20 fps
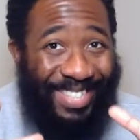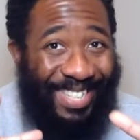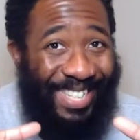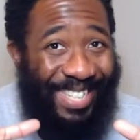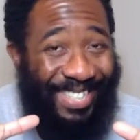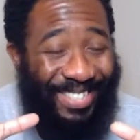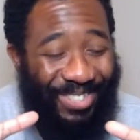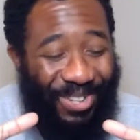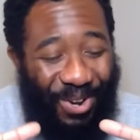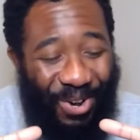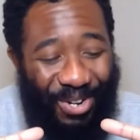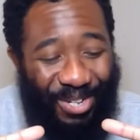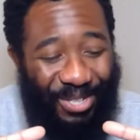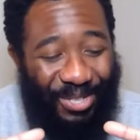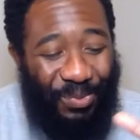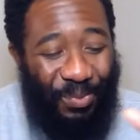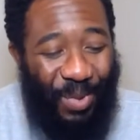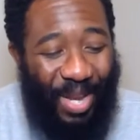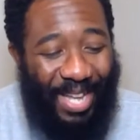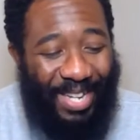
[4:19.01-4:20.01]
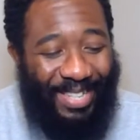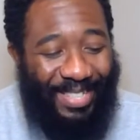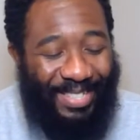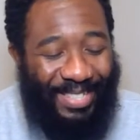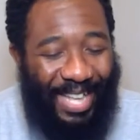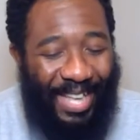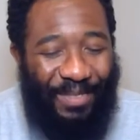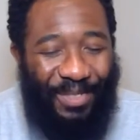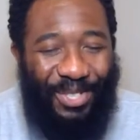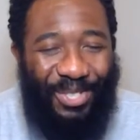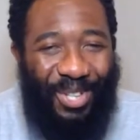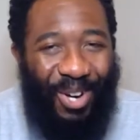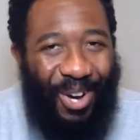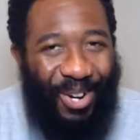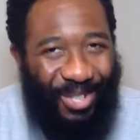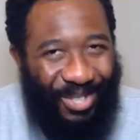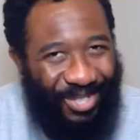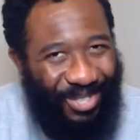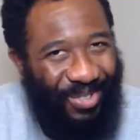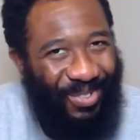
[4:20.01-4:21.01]
He is on his way to save his
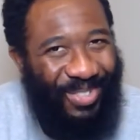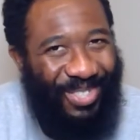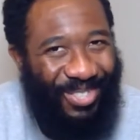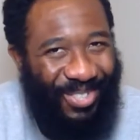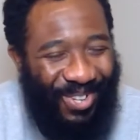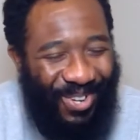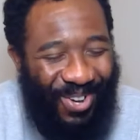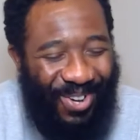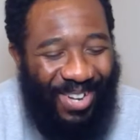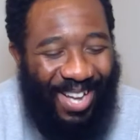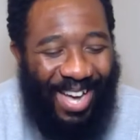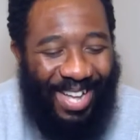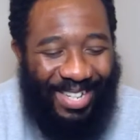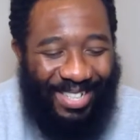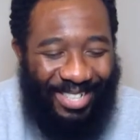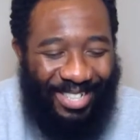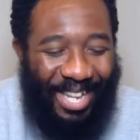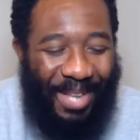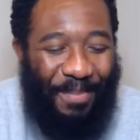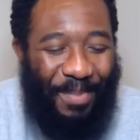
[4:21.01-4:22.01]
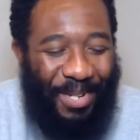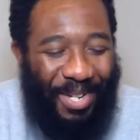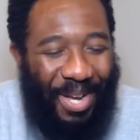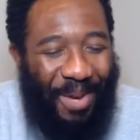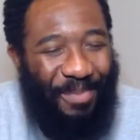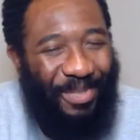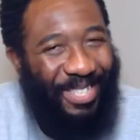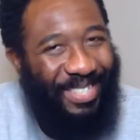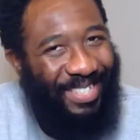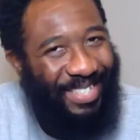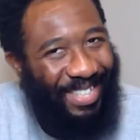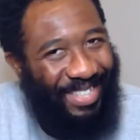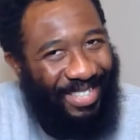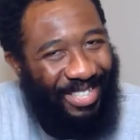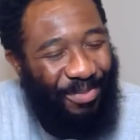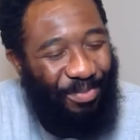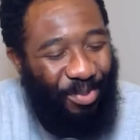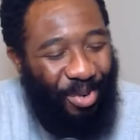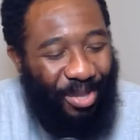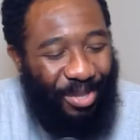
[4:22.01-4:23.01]
daughter. So it's all kind of shaping up to seeing
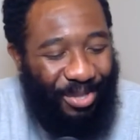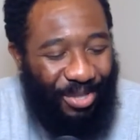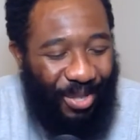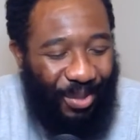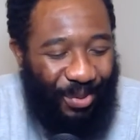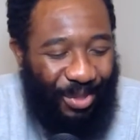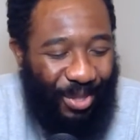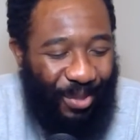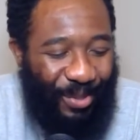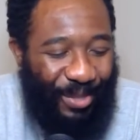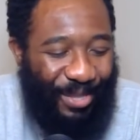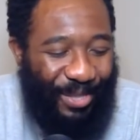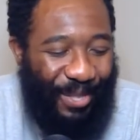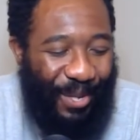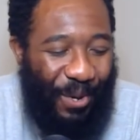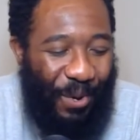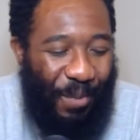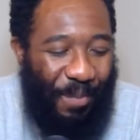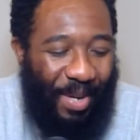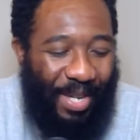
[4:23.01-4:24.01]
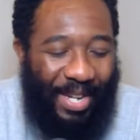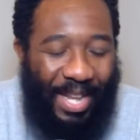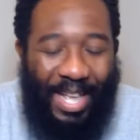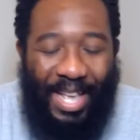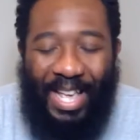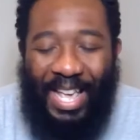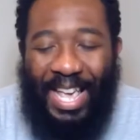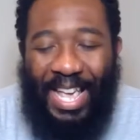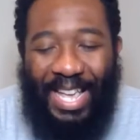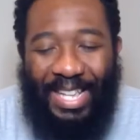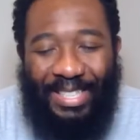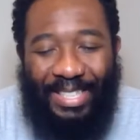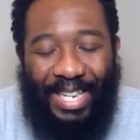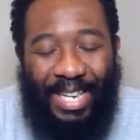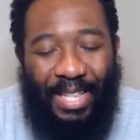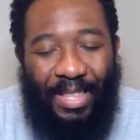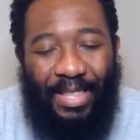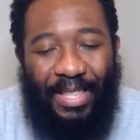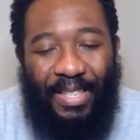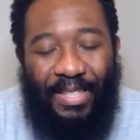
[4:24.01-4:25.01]
these brothers go toe to toe. But it's
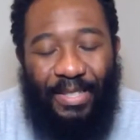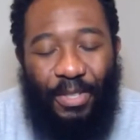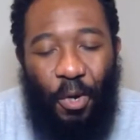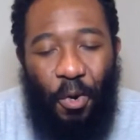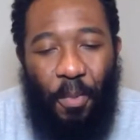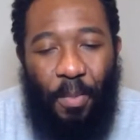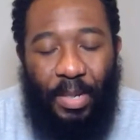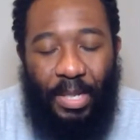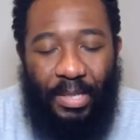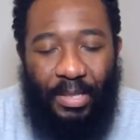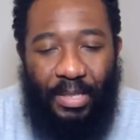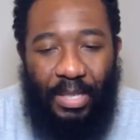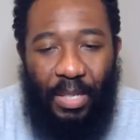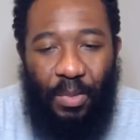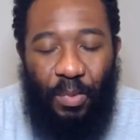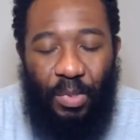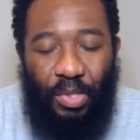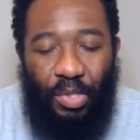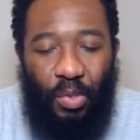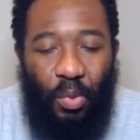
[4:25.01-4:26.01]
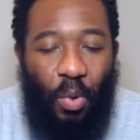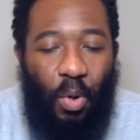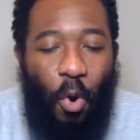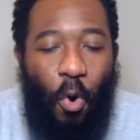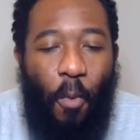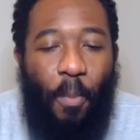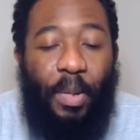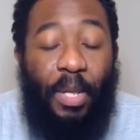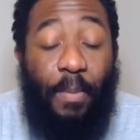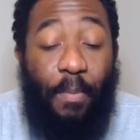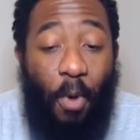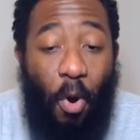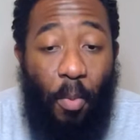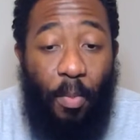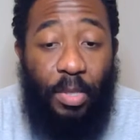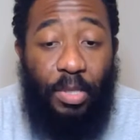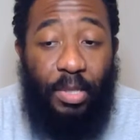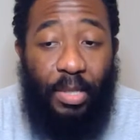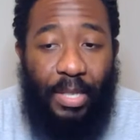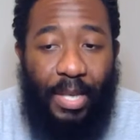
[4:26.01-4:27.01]
in this opening sequence, to or opening
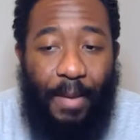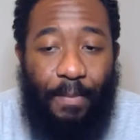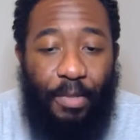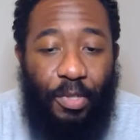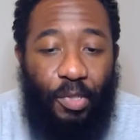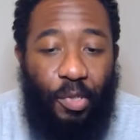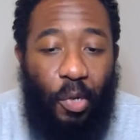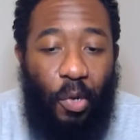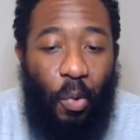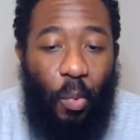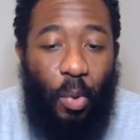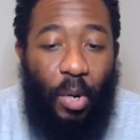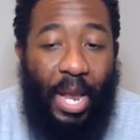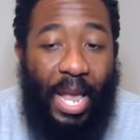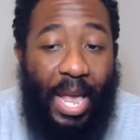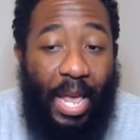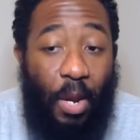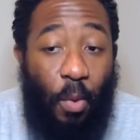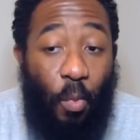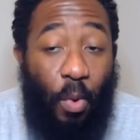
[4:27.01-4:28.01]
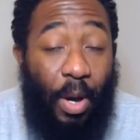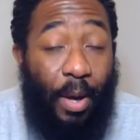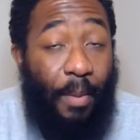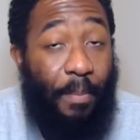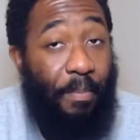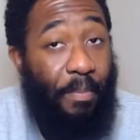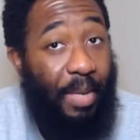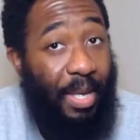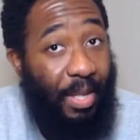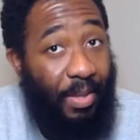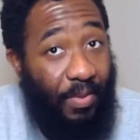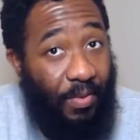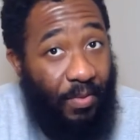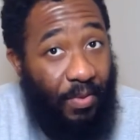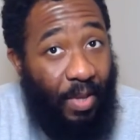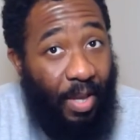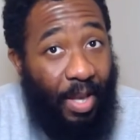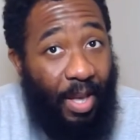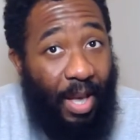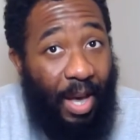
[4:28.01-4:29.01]
moments of the episode where Haniwa meets,
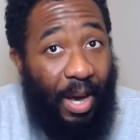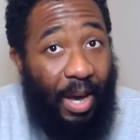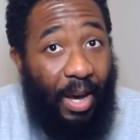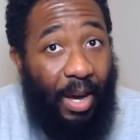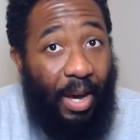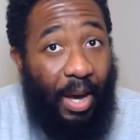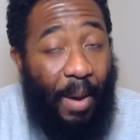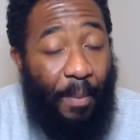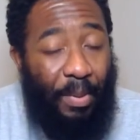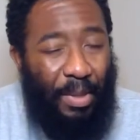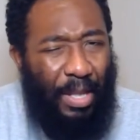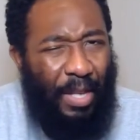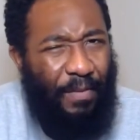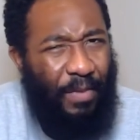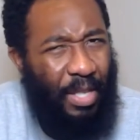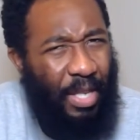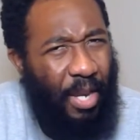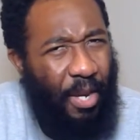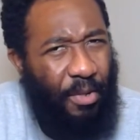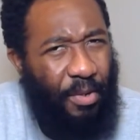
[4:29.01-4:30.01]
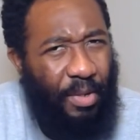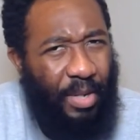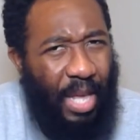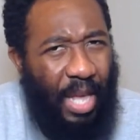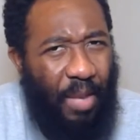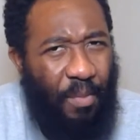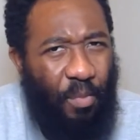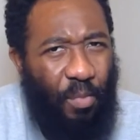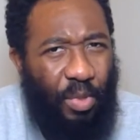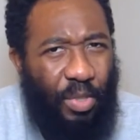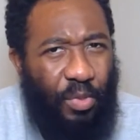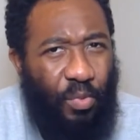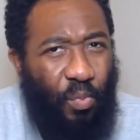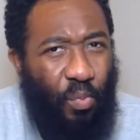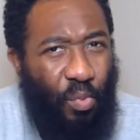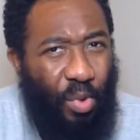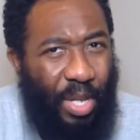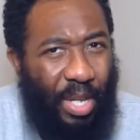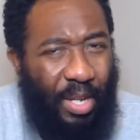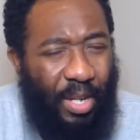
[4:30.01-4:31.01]
uh, I believe, the character character name was
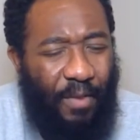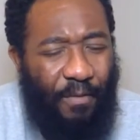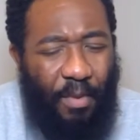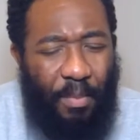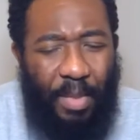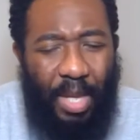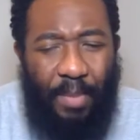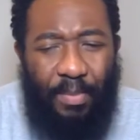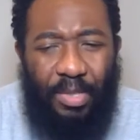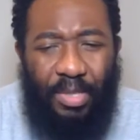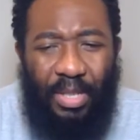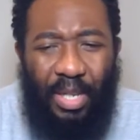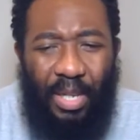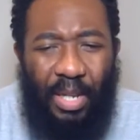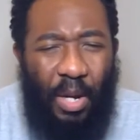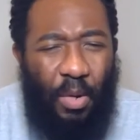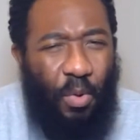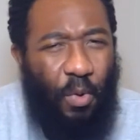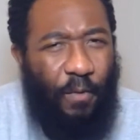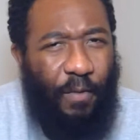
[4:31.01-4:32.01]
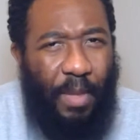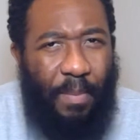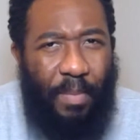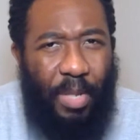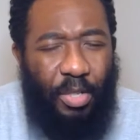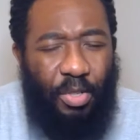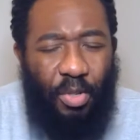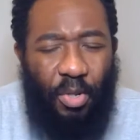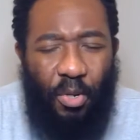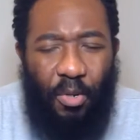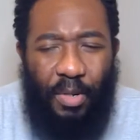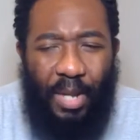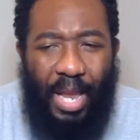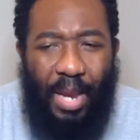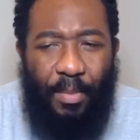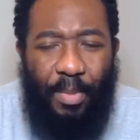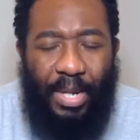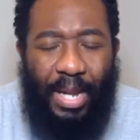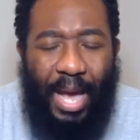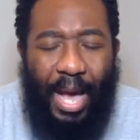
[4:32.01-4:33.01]
Rin, if I'm not mistaken. I don't know if they mentioned her
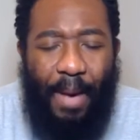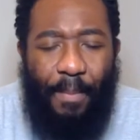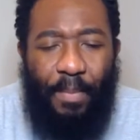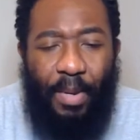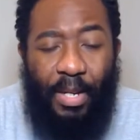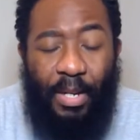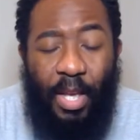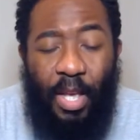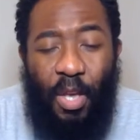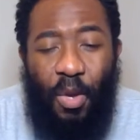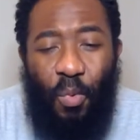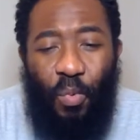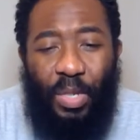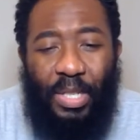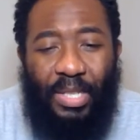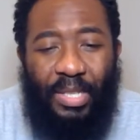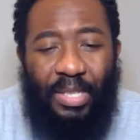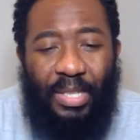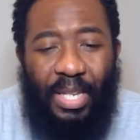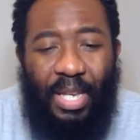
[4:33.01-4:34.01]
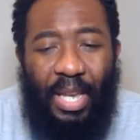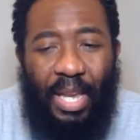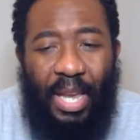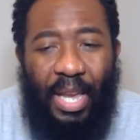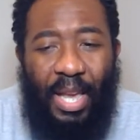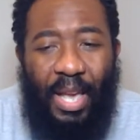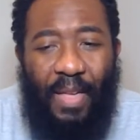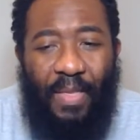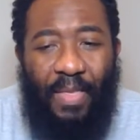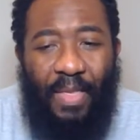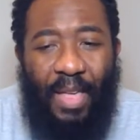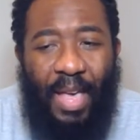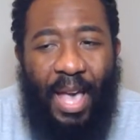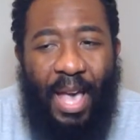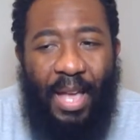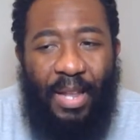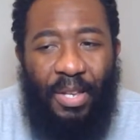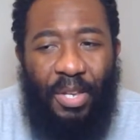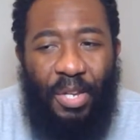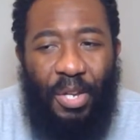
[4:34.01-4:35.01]
name or not, but we see
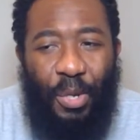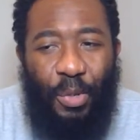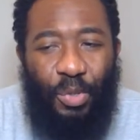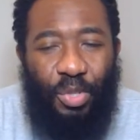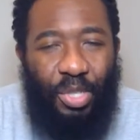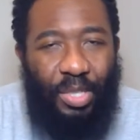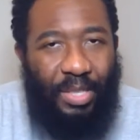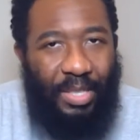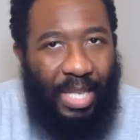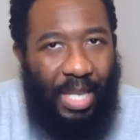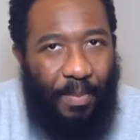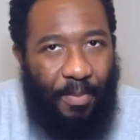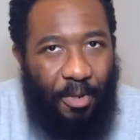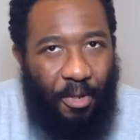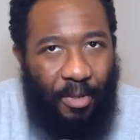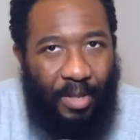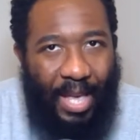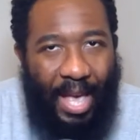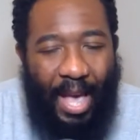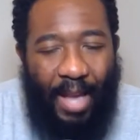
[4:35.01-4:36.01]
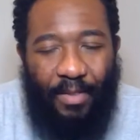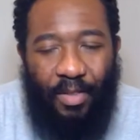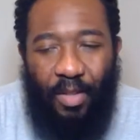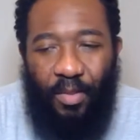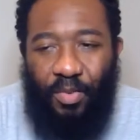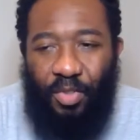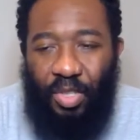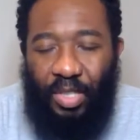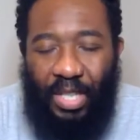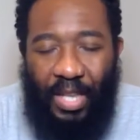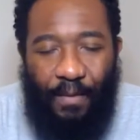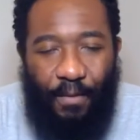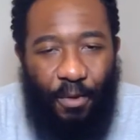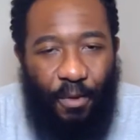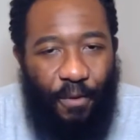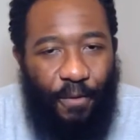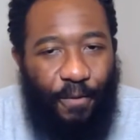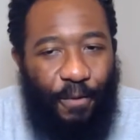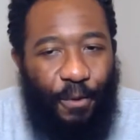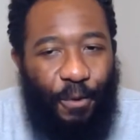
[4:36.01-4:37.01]
that, you know, she's keeping her captive, she's giving
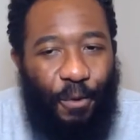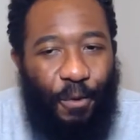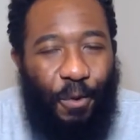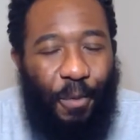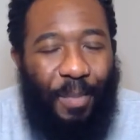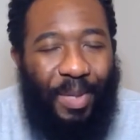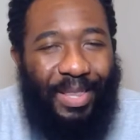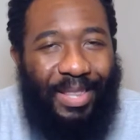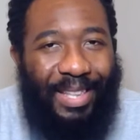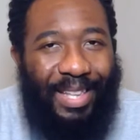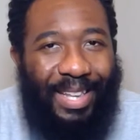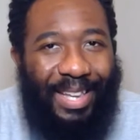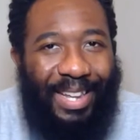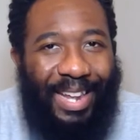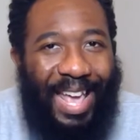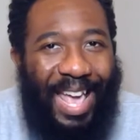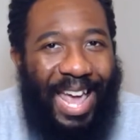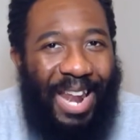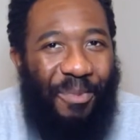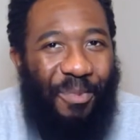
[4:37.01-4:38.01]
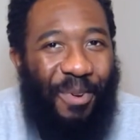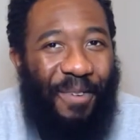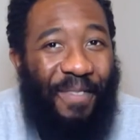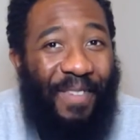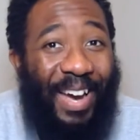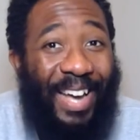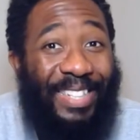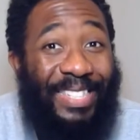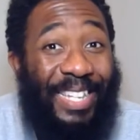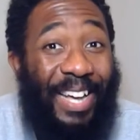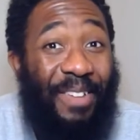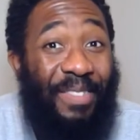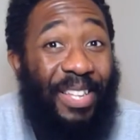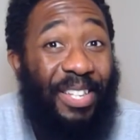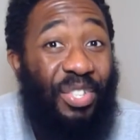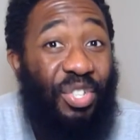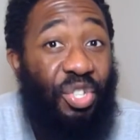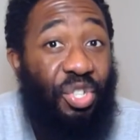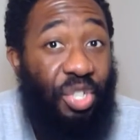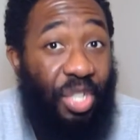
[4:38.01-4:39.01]
her food, but then Haniwa finds out
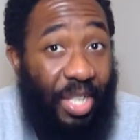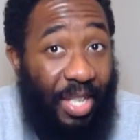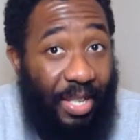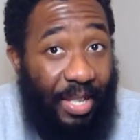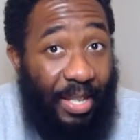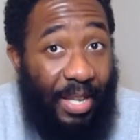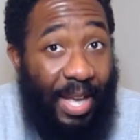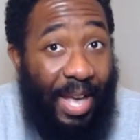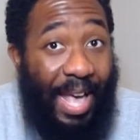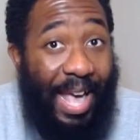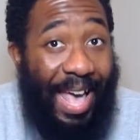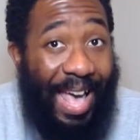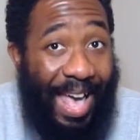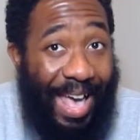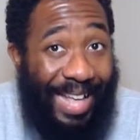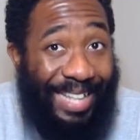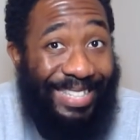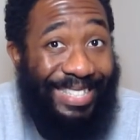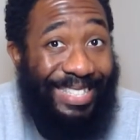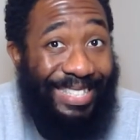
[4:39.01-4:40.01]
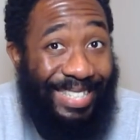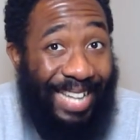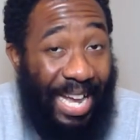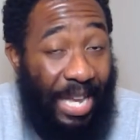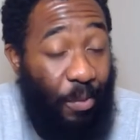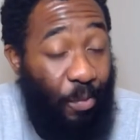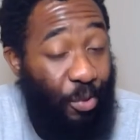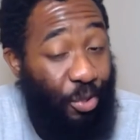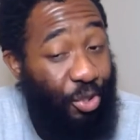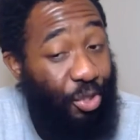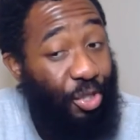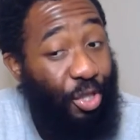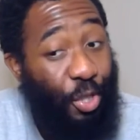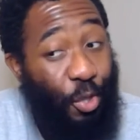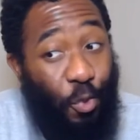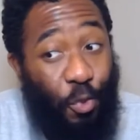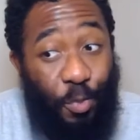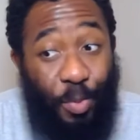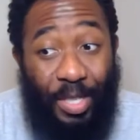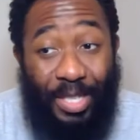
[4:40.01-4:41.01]
that she has sight, which is
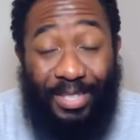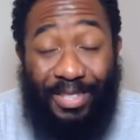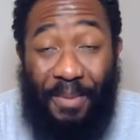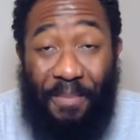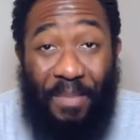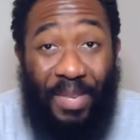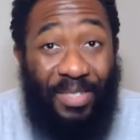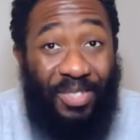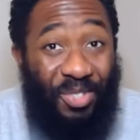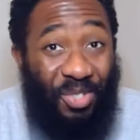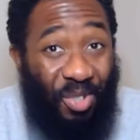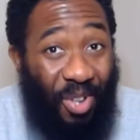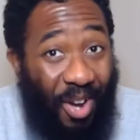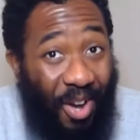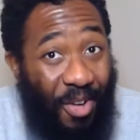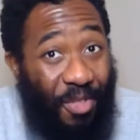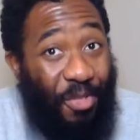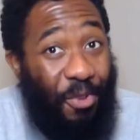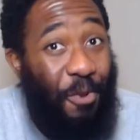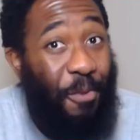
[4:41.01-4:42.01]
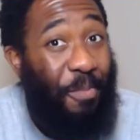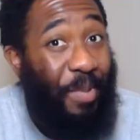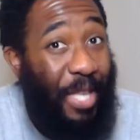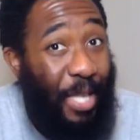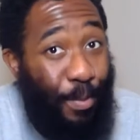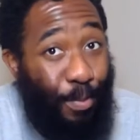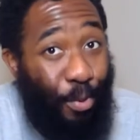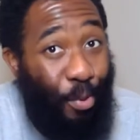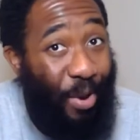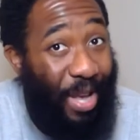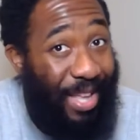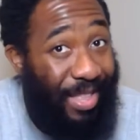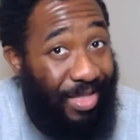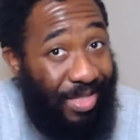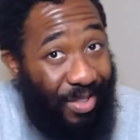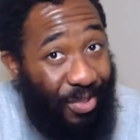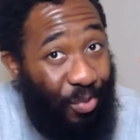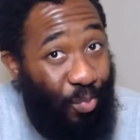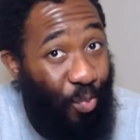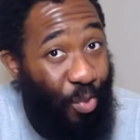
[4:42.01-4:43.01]
huge because it means there's other people in
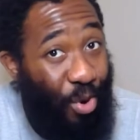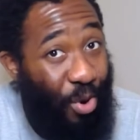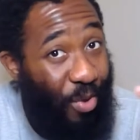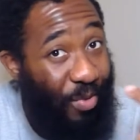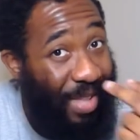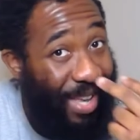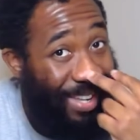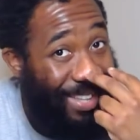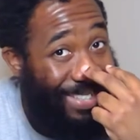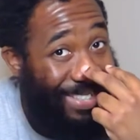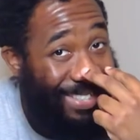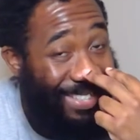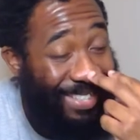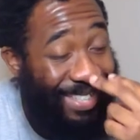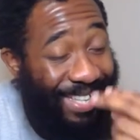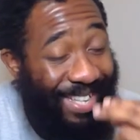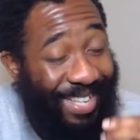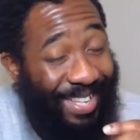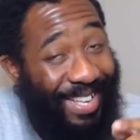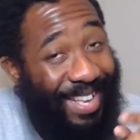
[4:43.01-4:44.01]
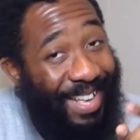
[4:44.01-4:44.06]
this world that can see.